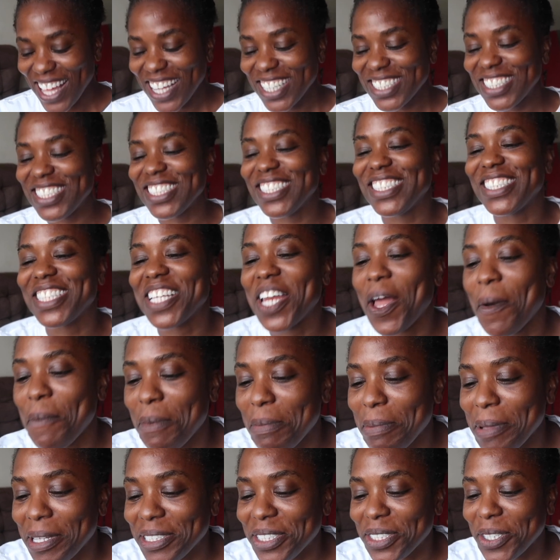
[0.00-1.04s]
she said, I'm
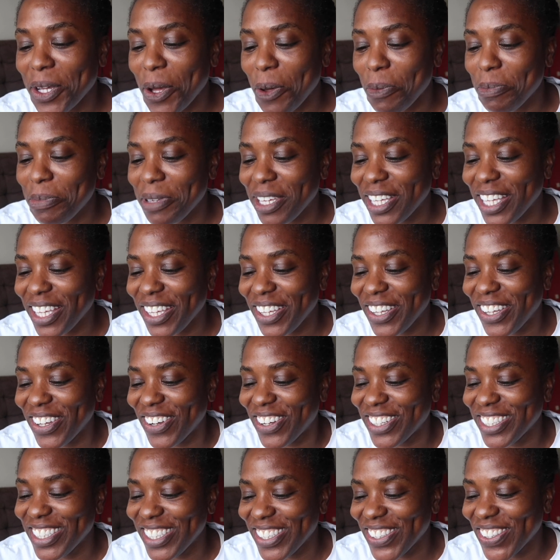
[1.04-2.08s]
about to go biggie
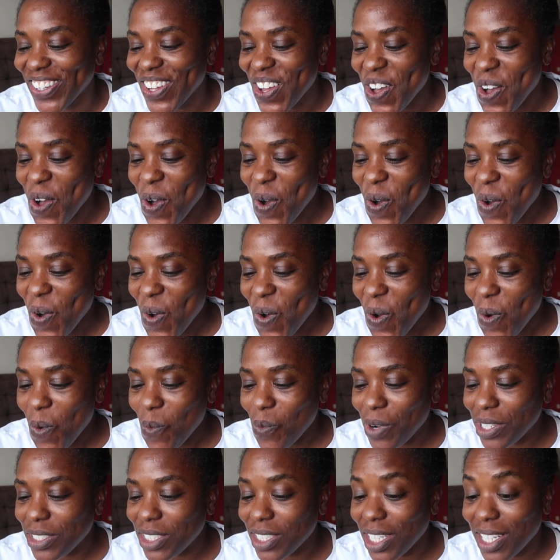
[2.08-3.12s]
on you.
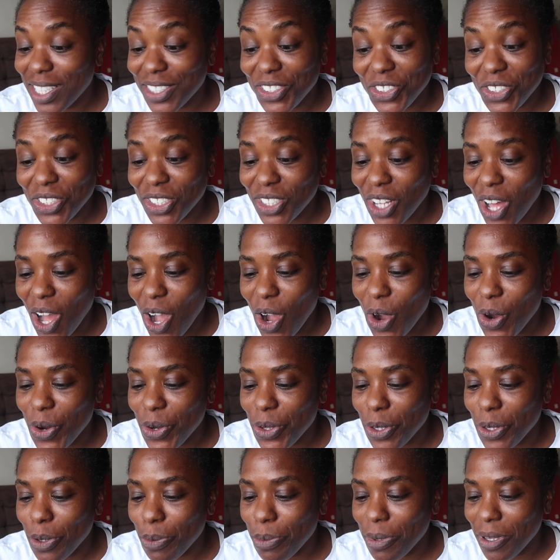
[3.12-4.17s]
What your interests are, who
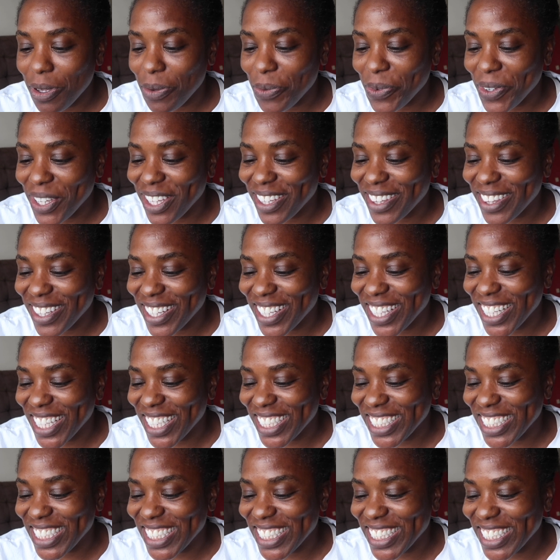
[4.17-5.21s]
you be with.
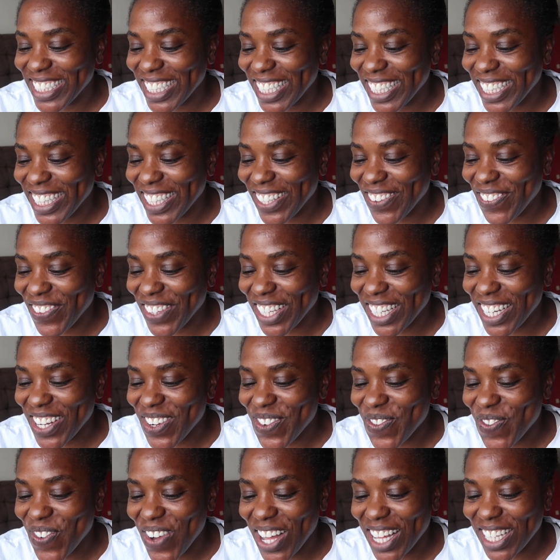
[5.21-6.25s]
She said, living in
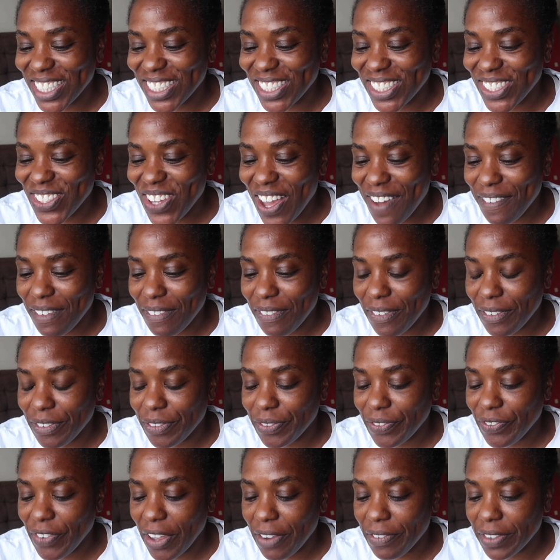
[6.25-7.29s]
NY, do you have a
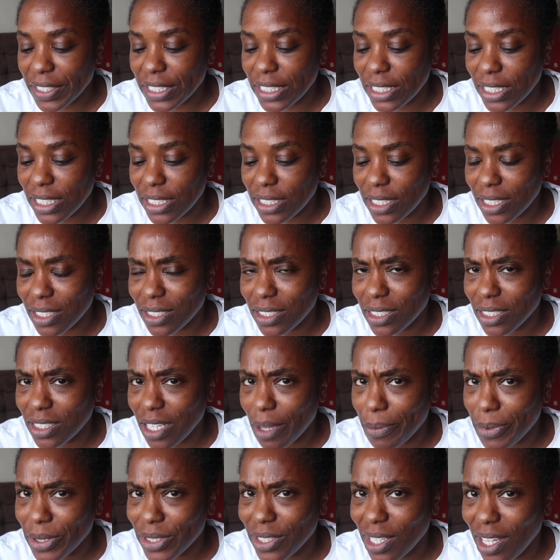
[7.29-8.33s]
favorite season?
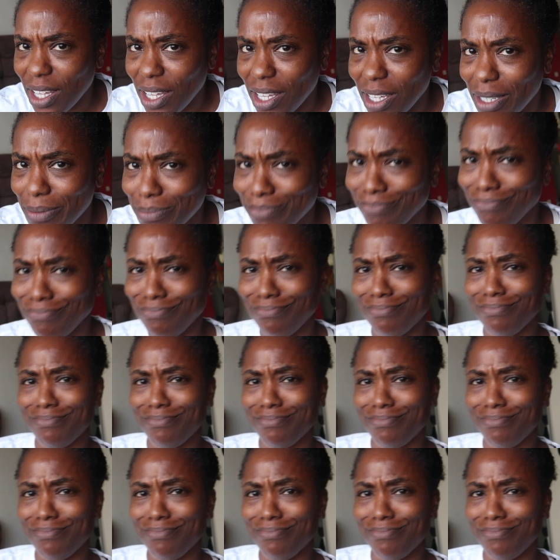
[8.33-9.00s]
Summertime.